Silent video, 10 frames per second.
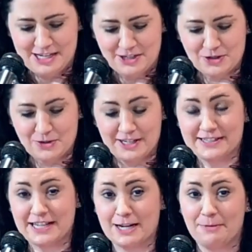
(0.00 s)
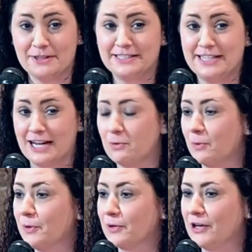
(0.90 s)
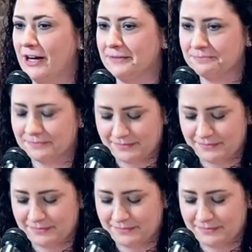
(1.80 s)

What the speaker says: So they set up on the deck while we were gone.